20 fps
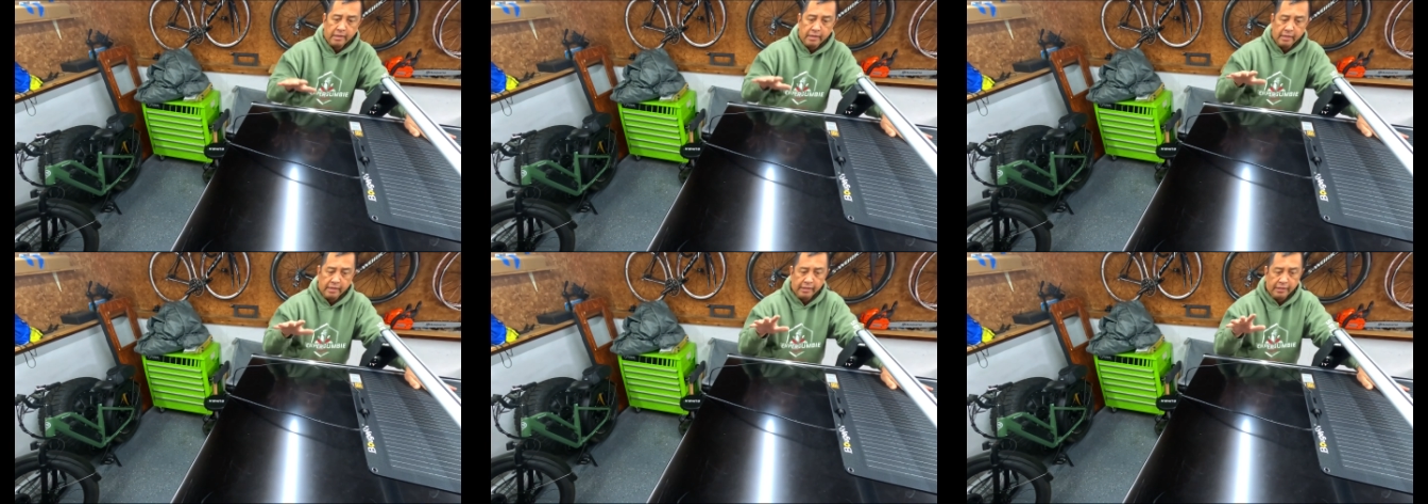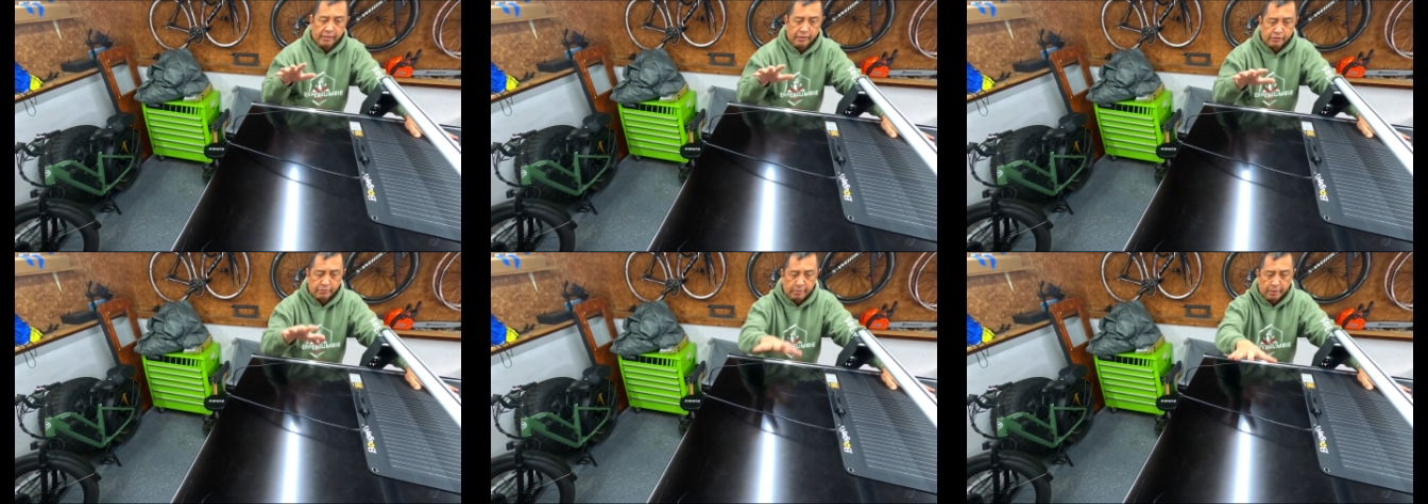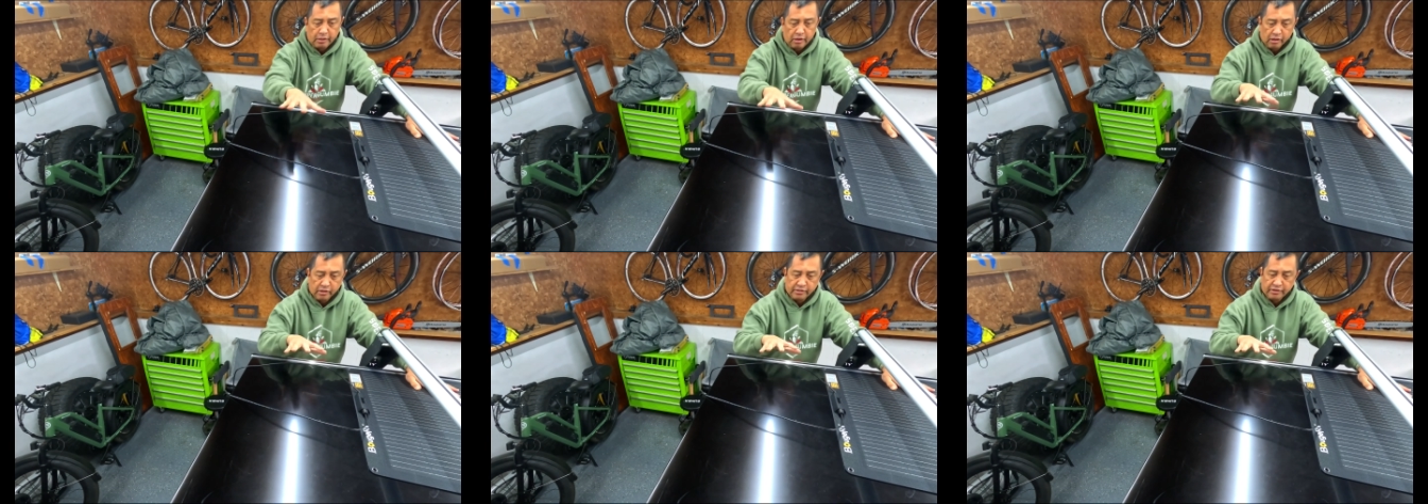is
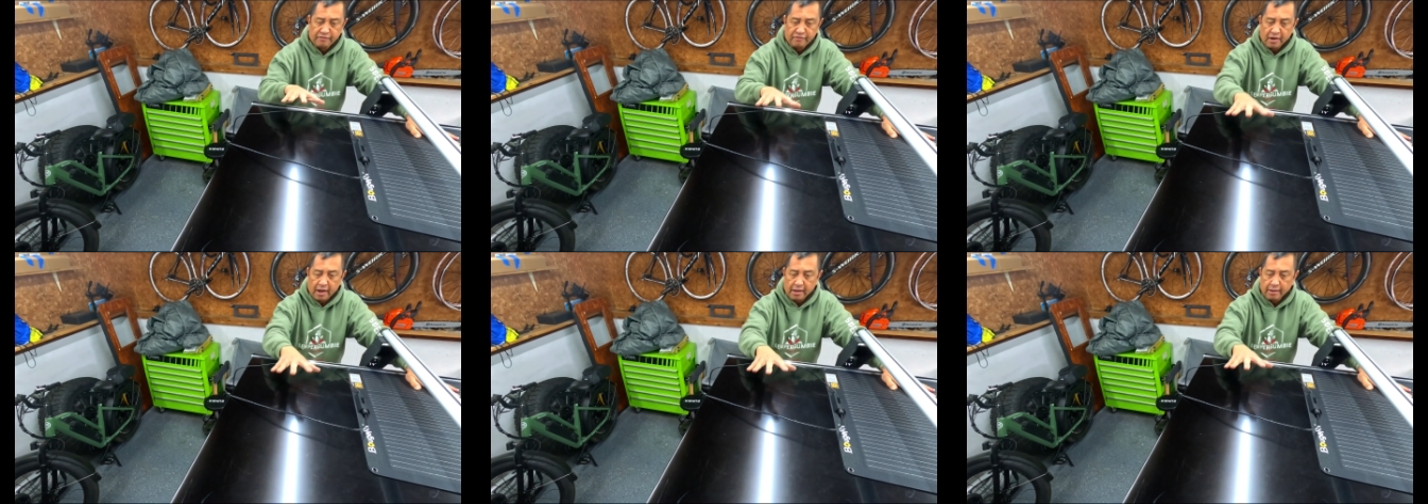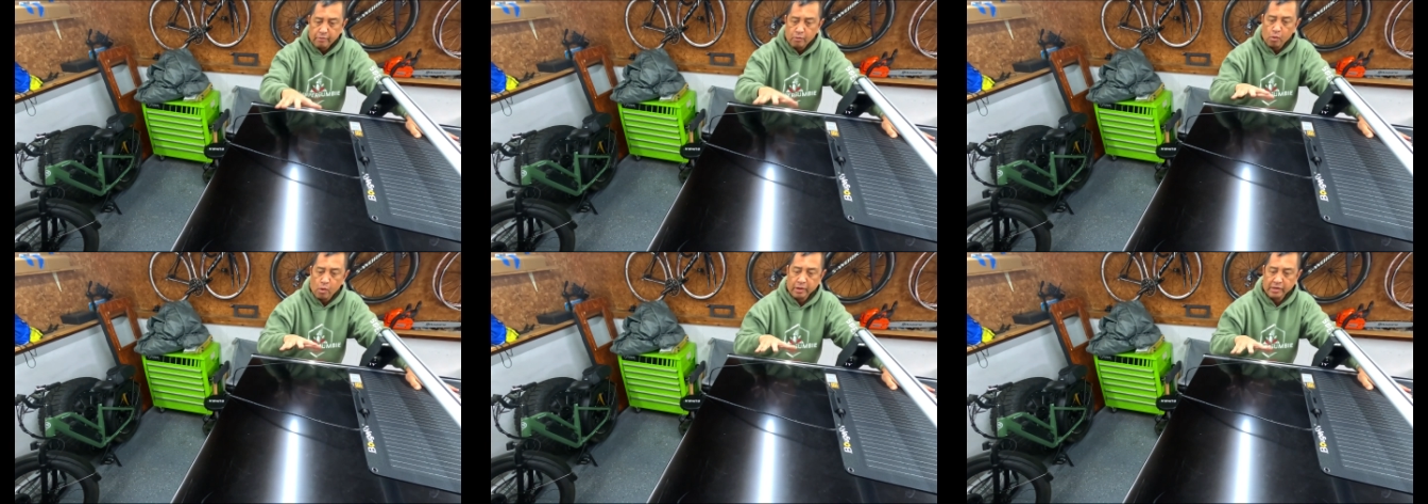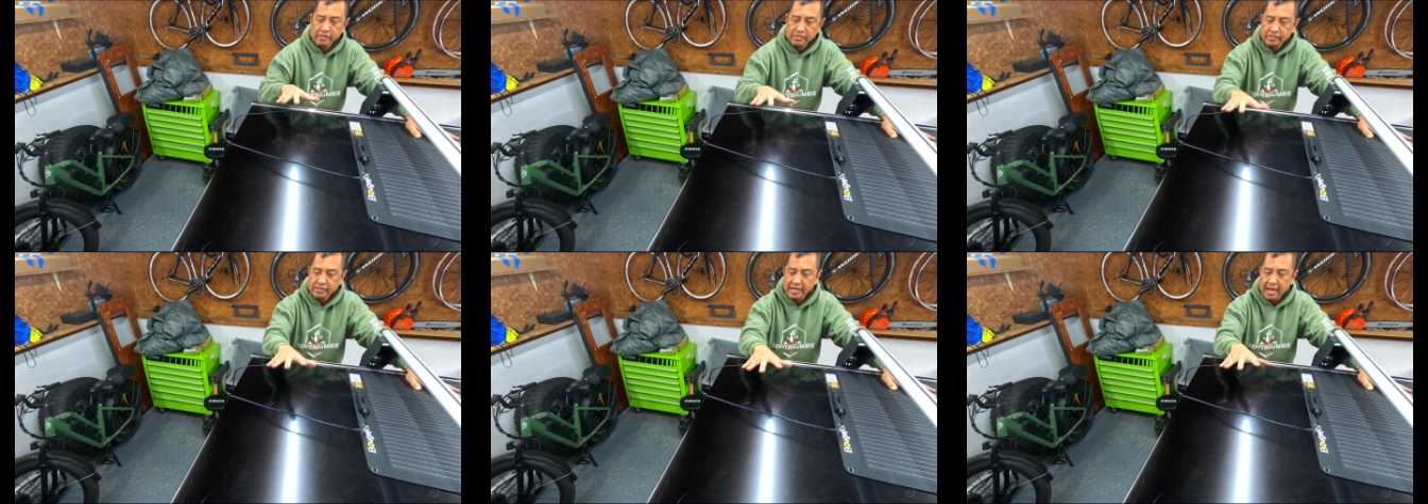because if I want
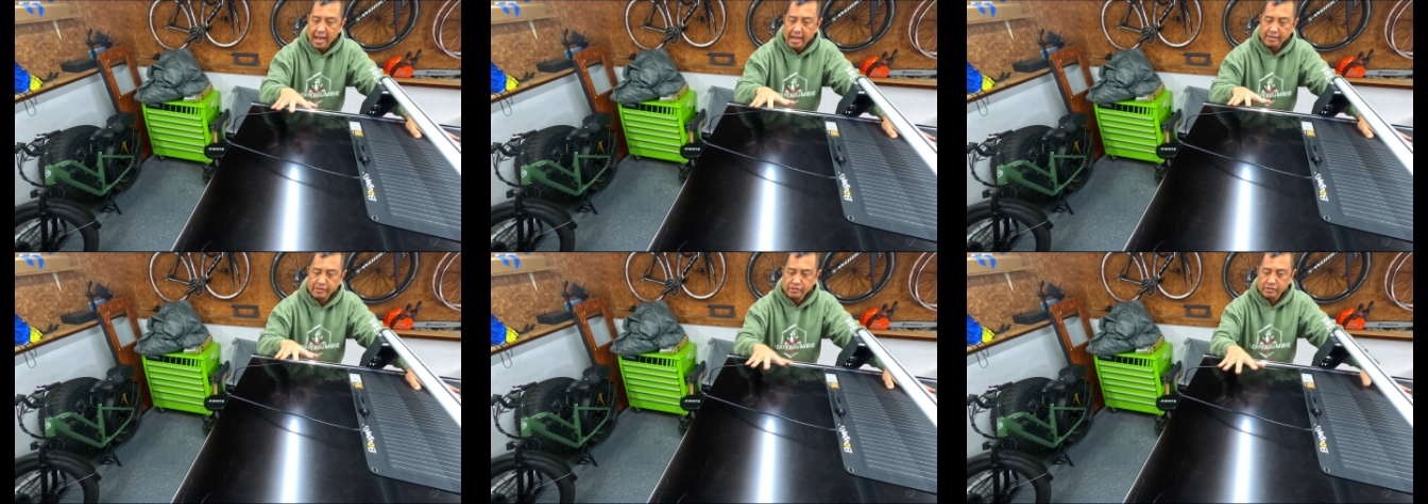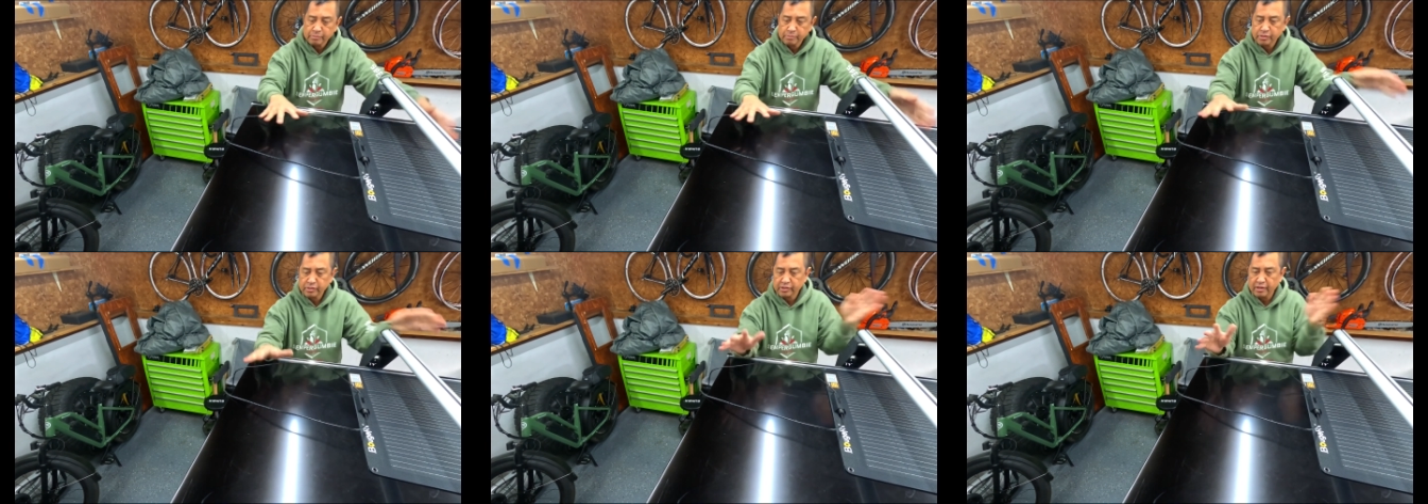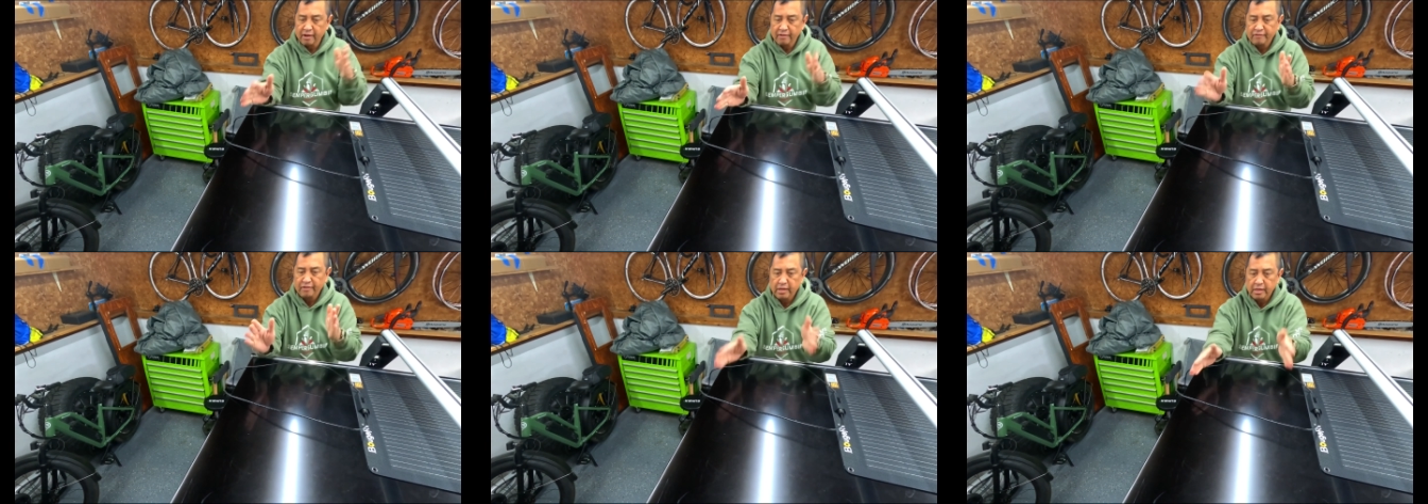to stack some
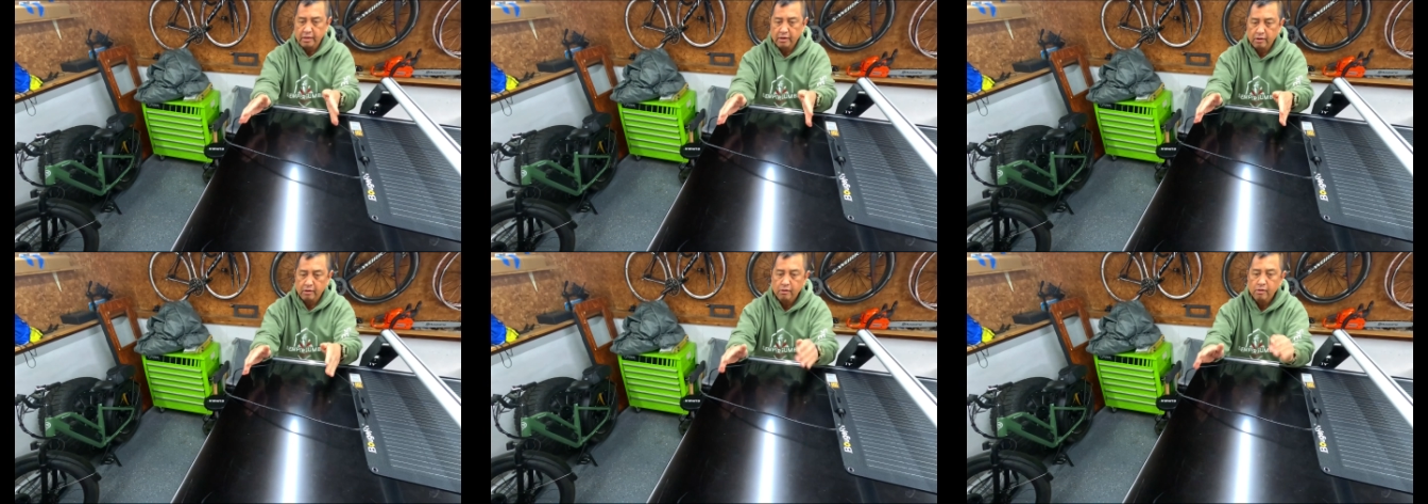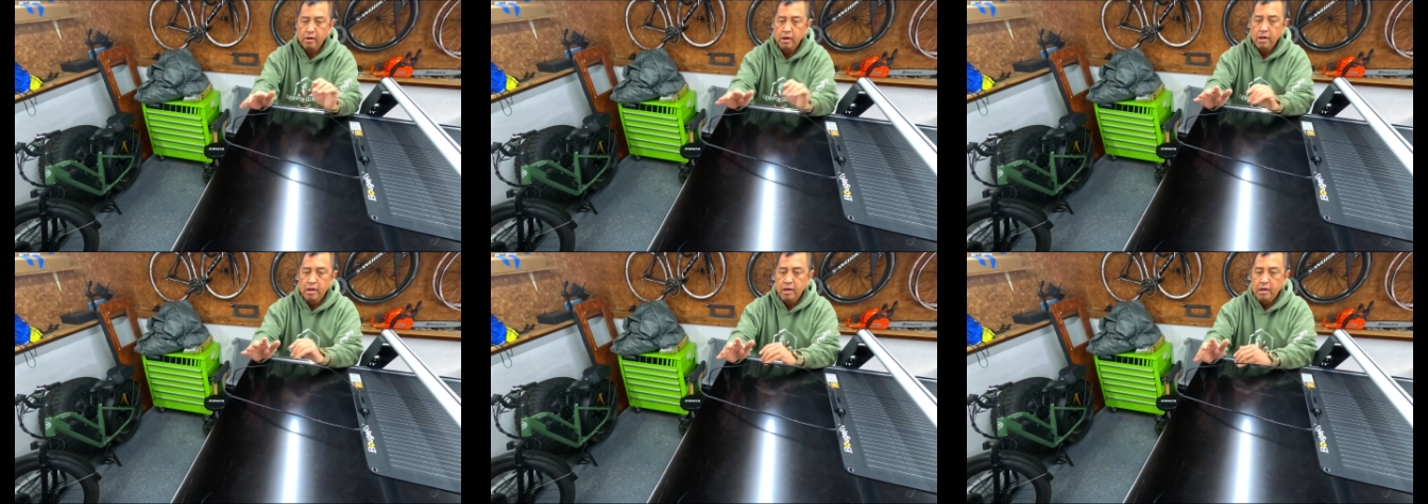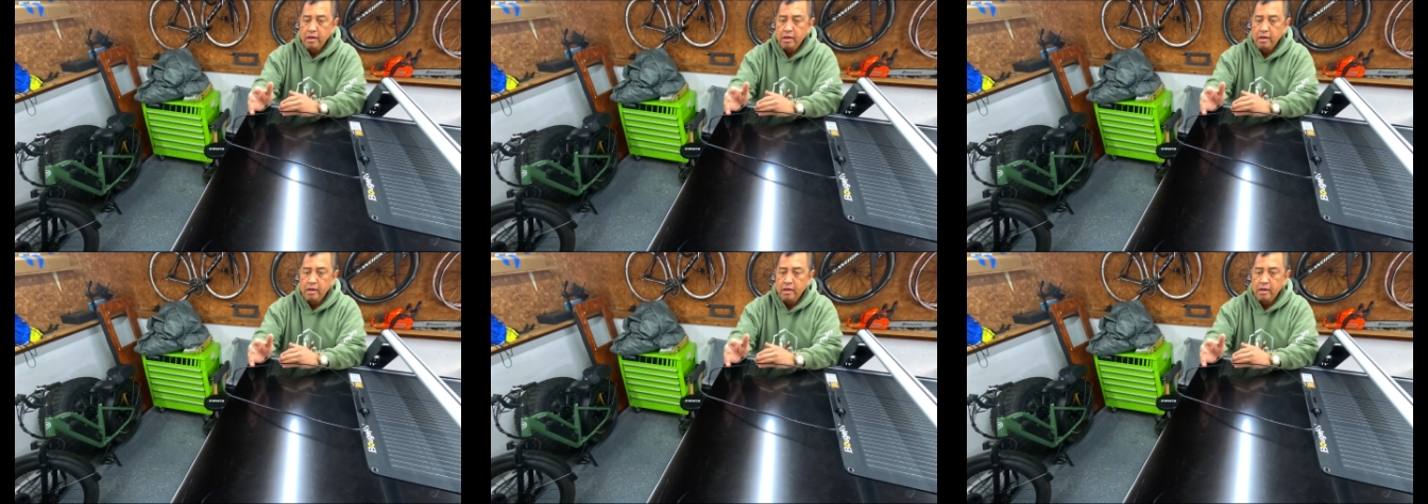stuff here,